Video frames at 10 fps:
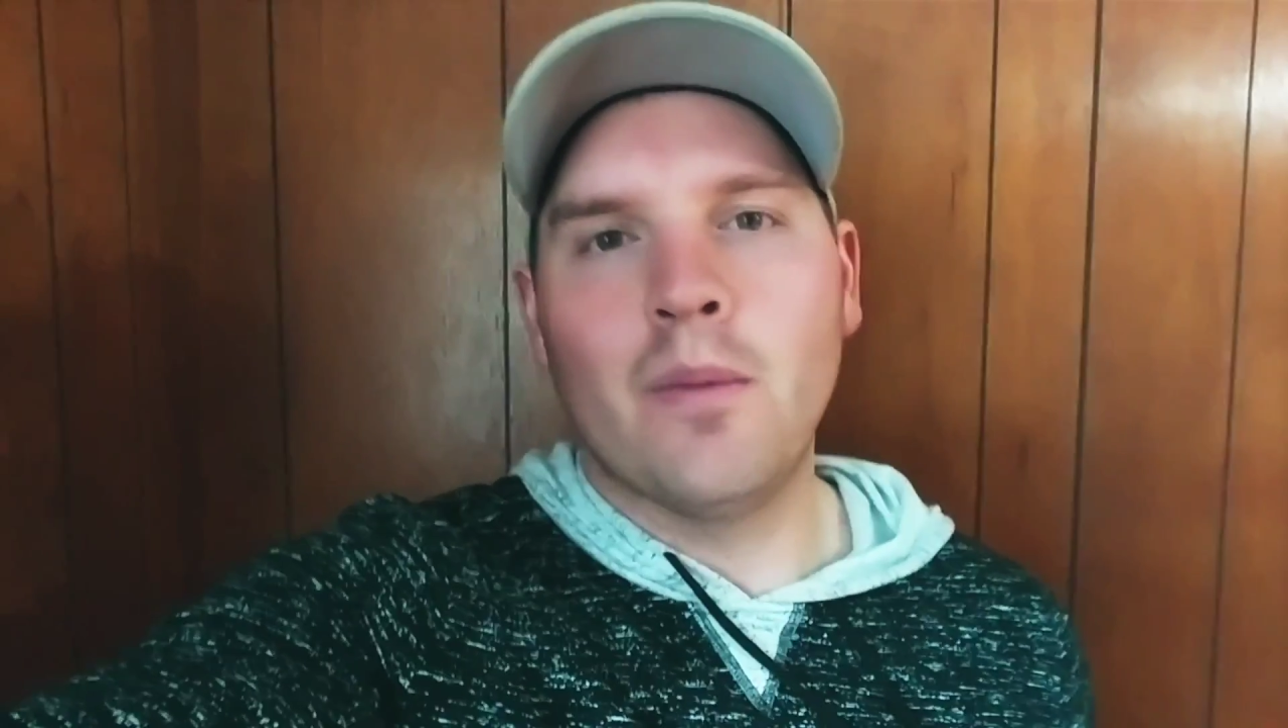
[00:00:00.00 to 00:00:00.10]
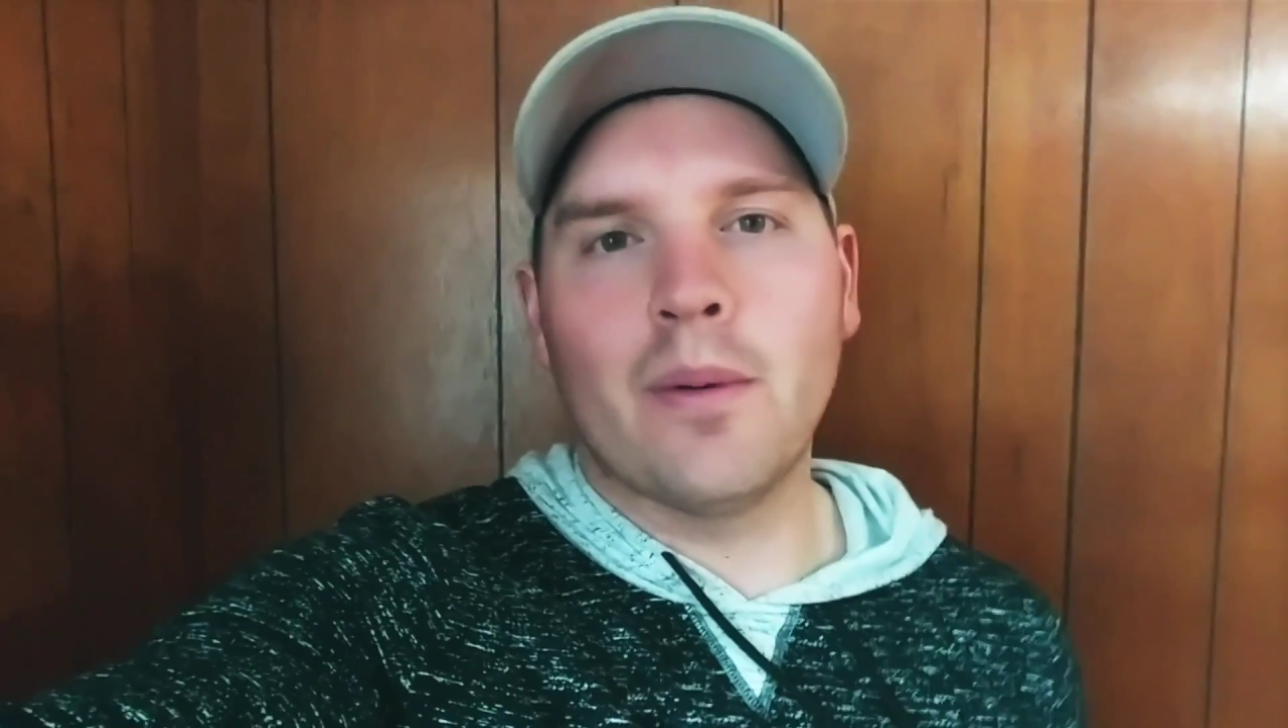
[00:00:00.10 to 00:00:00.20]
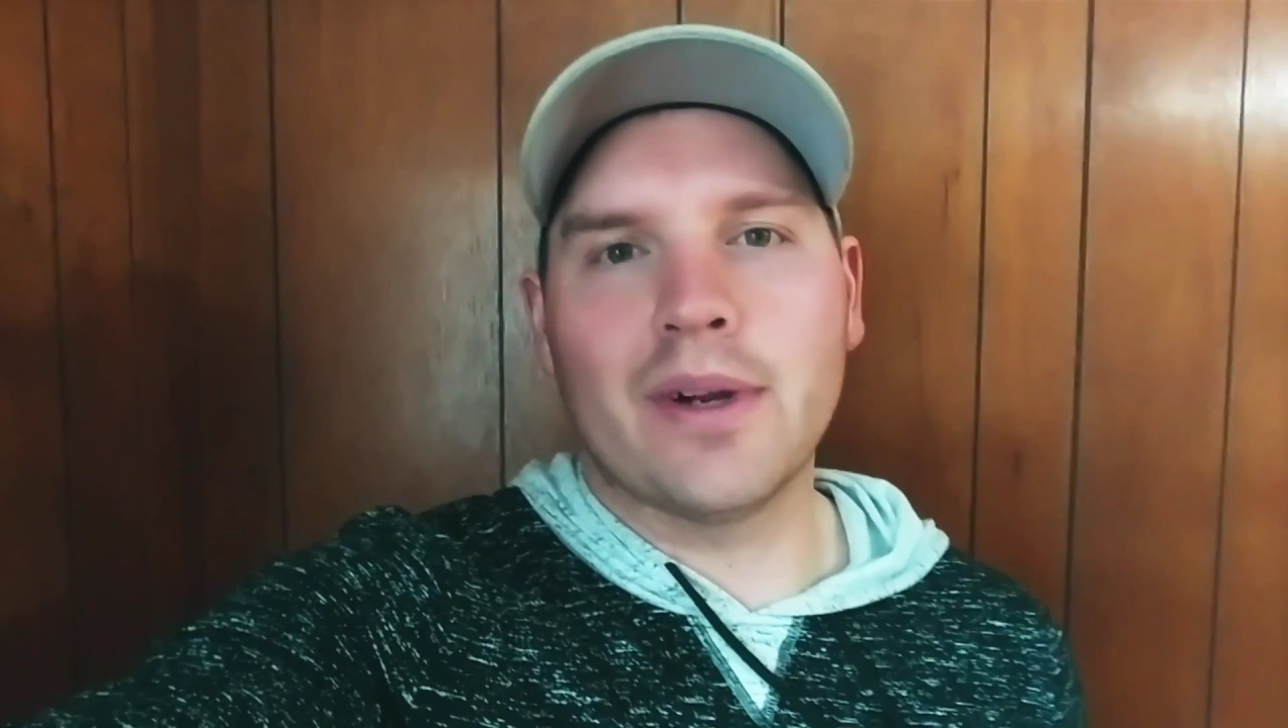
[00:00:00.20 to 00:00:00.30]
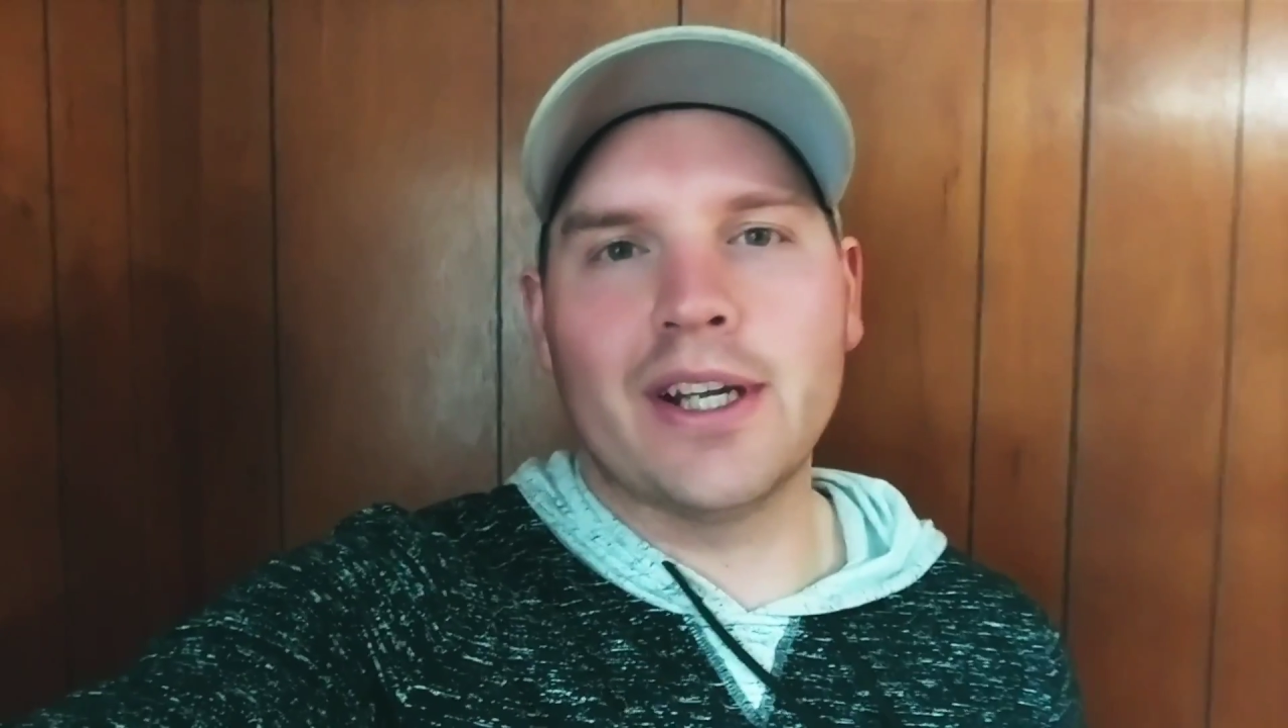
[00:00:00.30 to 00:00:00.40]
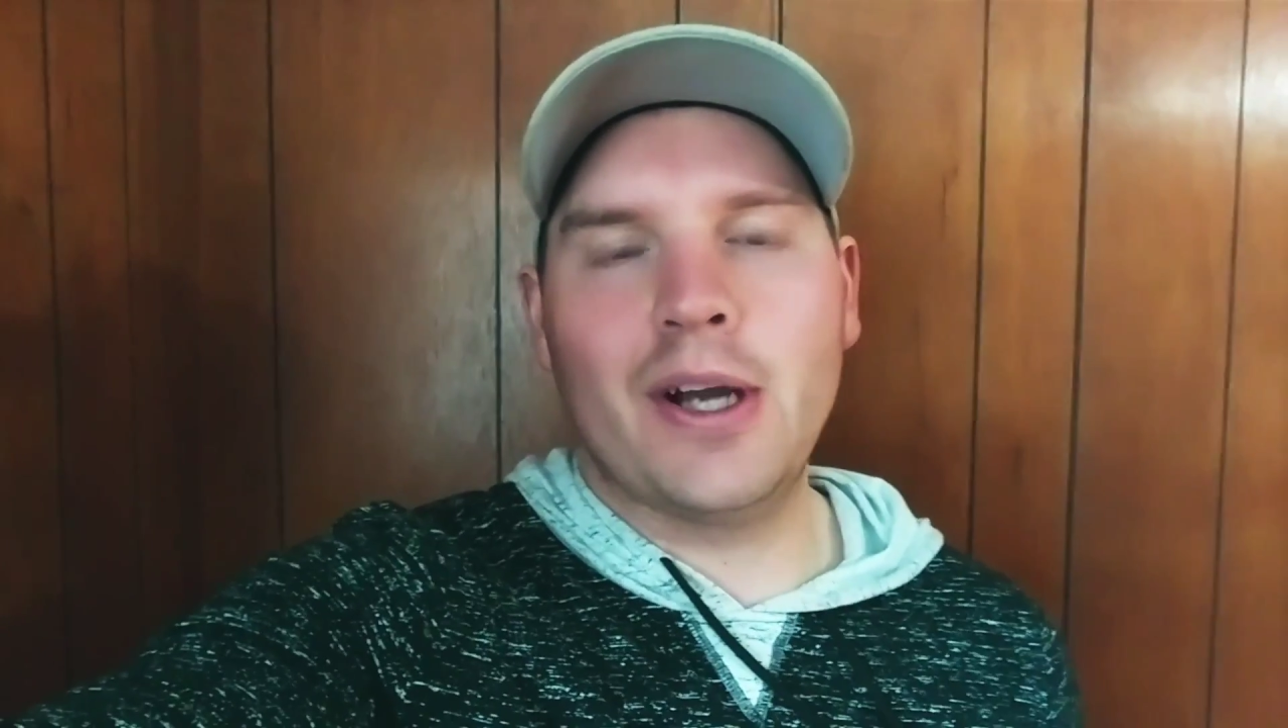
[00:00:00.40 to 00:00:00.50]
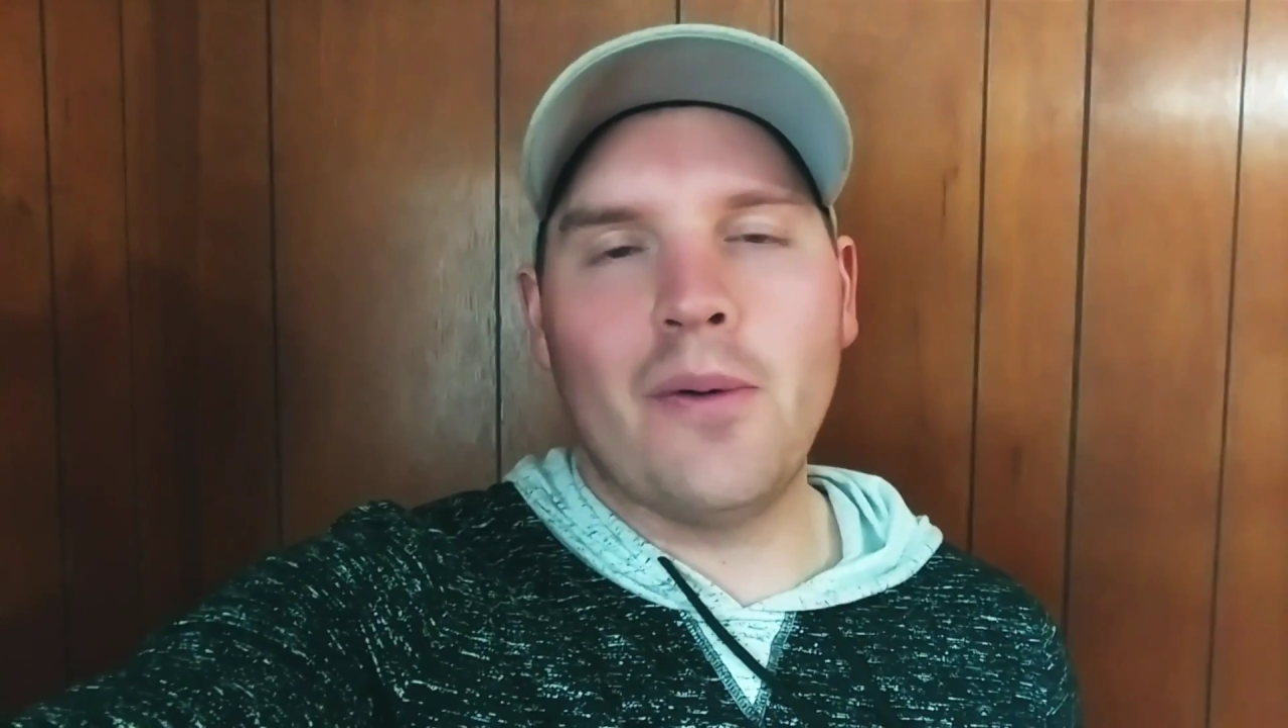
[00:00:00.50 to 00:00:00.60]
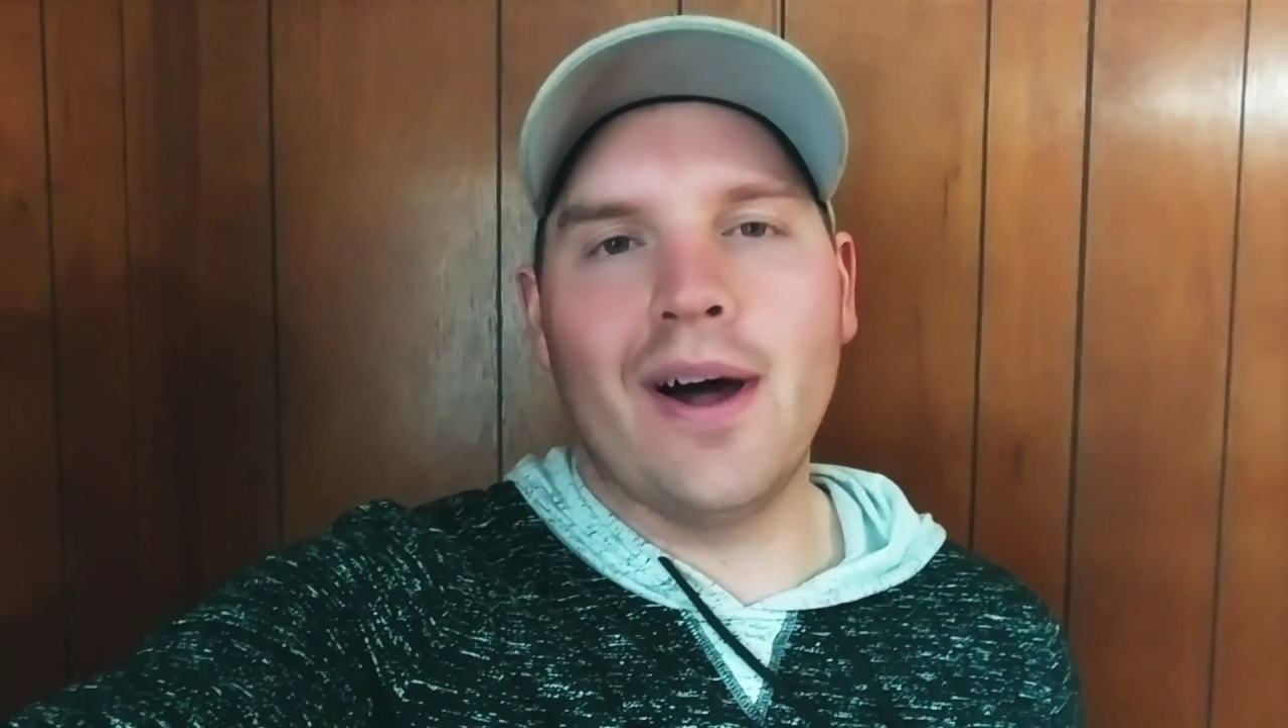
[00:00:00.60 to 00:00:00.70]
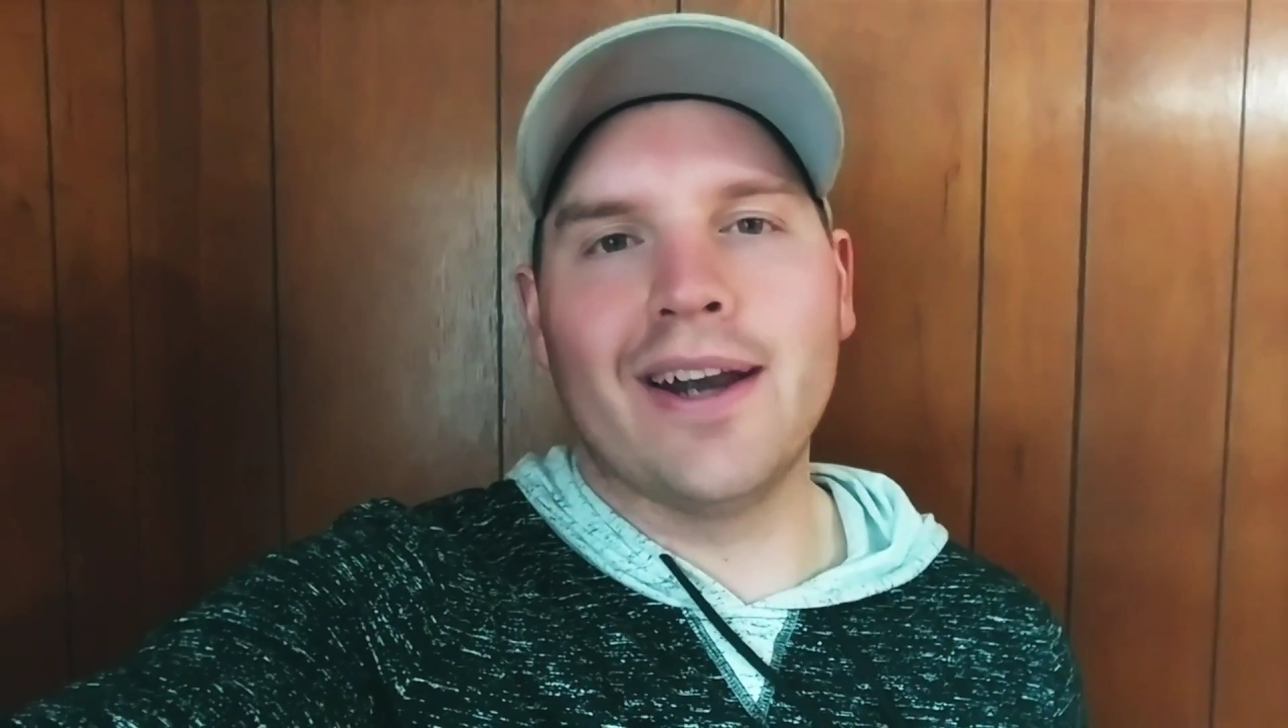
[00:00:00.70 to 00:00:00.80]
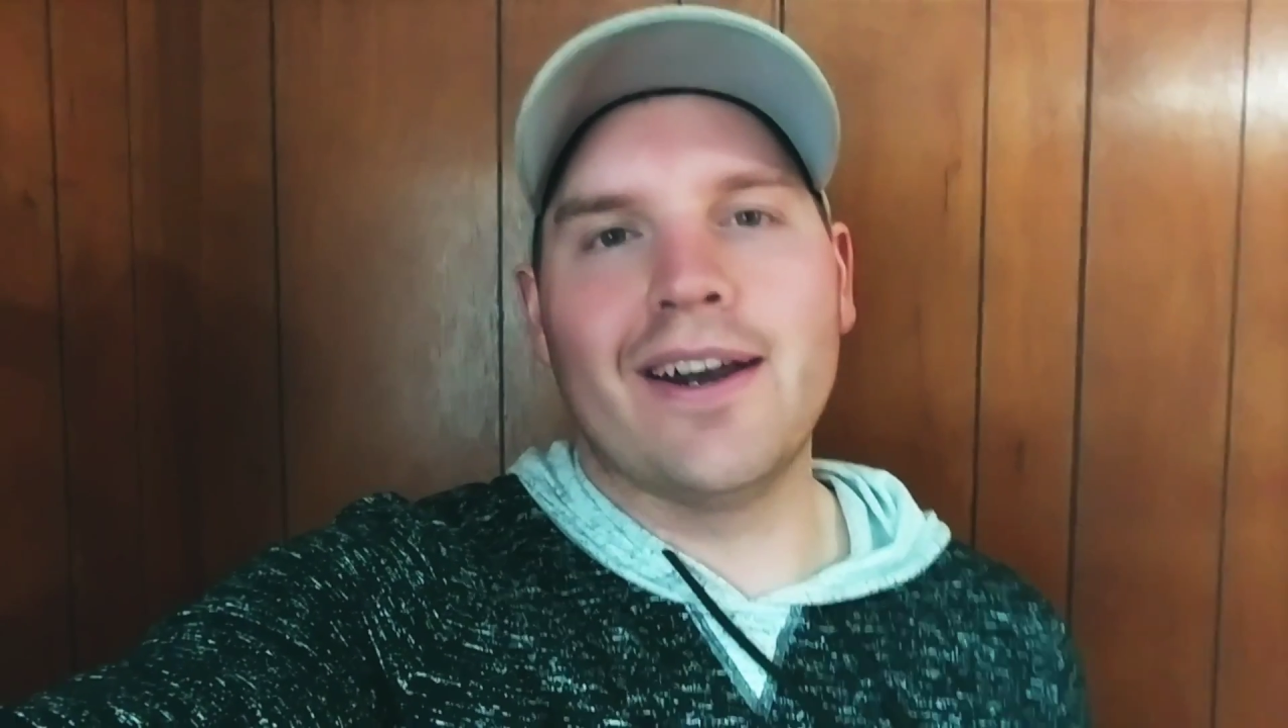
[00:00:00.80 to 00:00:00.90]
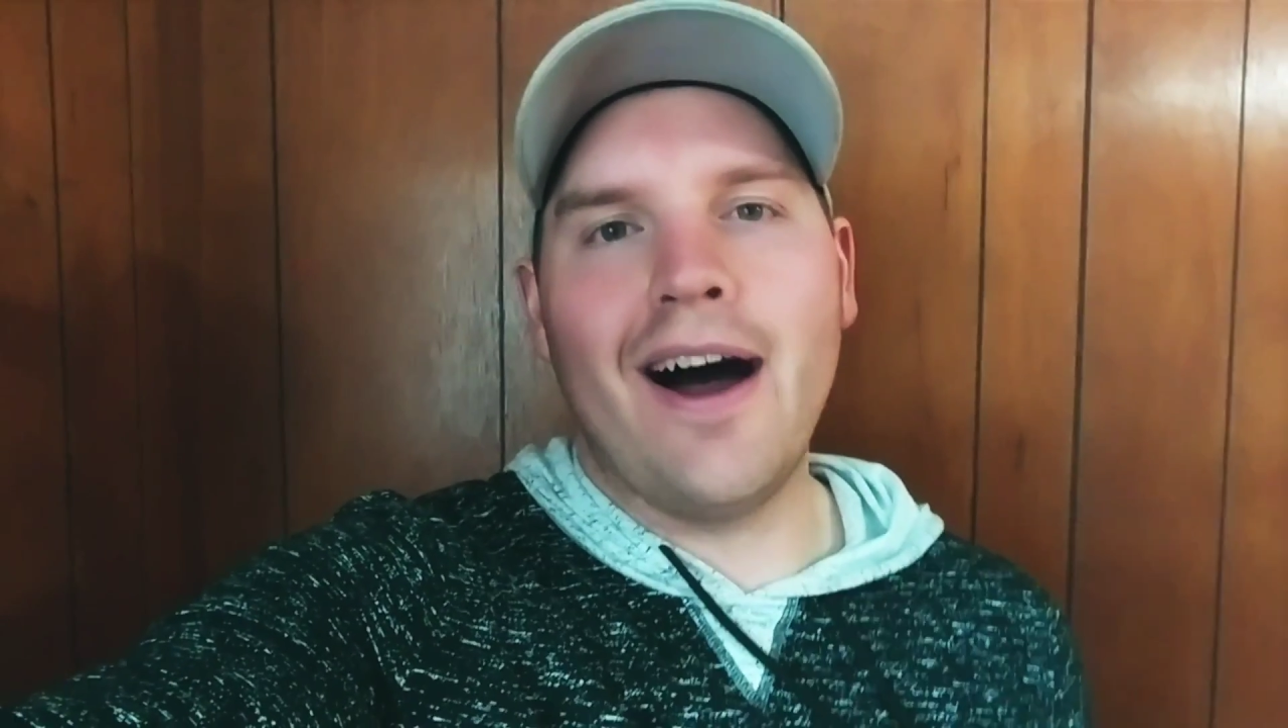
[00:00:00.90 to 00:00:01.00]
where we're going to go
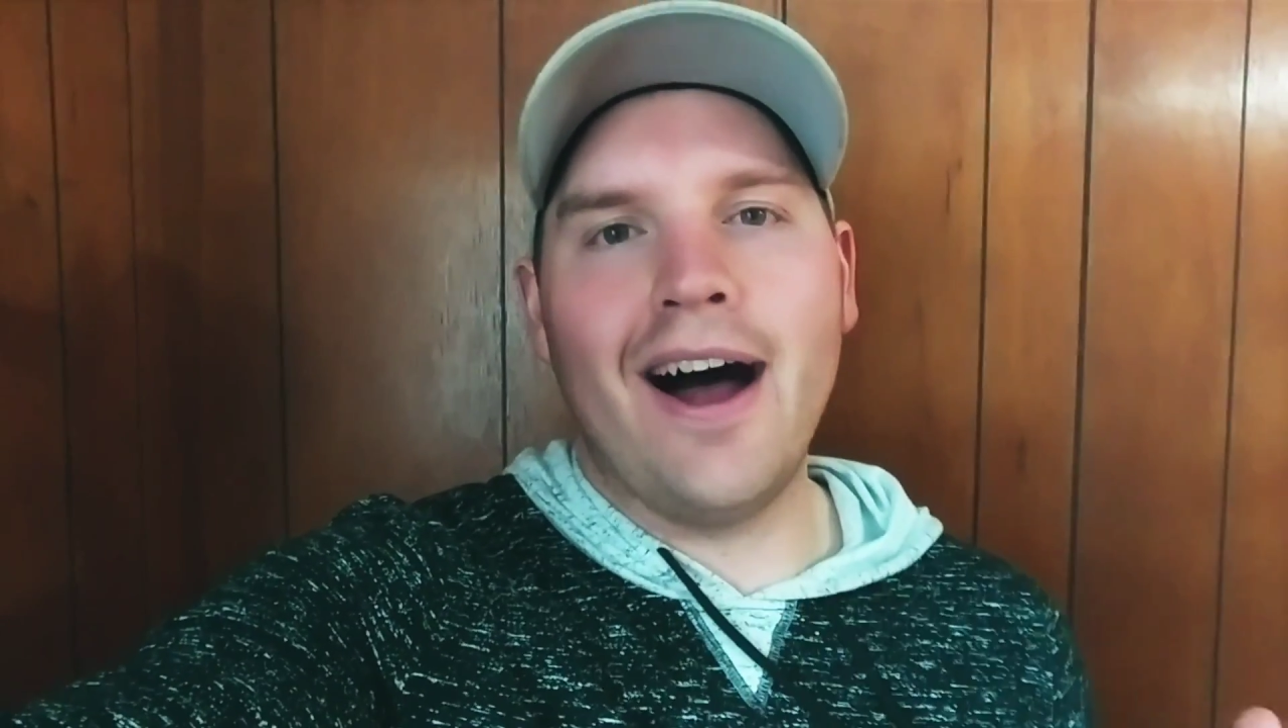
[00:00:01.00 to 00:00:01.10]
on an